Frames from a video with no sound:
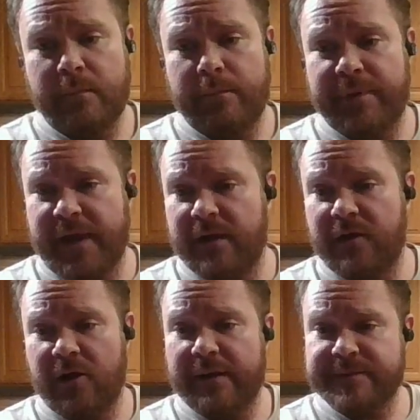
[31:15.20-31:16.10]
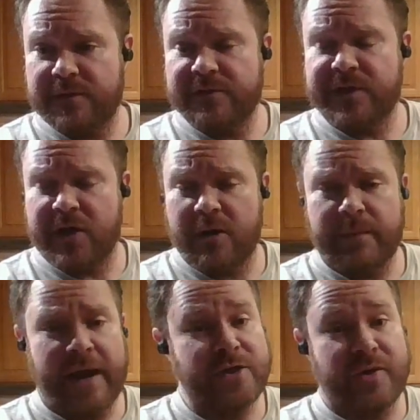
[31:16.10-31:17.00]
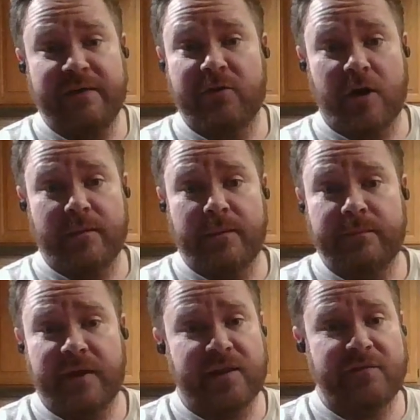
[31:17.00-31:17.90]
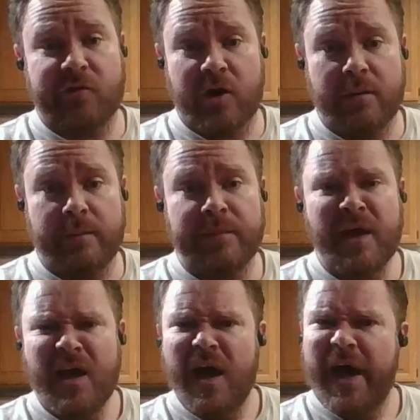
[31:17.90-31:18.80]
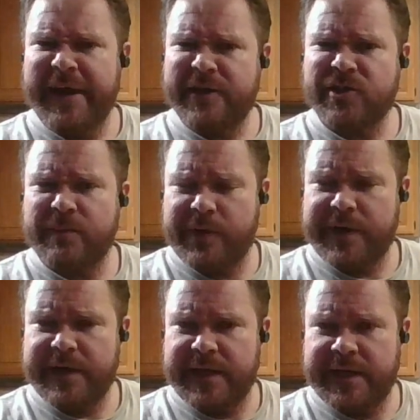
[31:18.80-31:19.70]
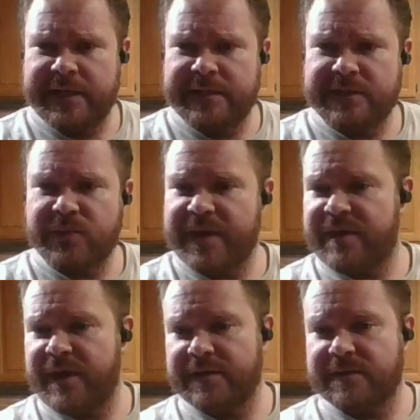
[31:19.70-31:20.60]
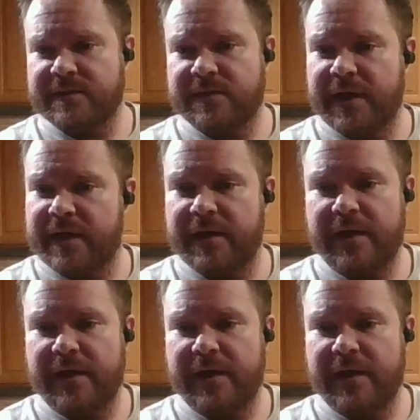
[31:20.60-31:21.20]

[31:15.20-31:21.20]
But yeah, I'll absolutely try cardamom. I do have cardamom. I love cardamom. I usually put it in sweet things, like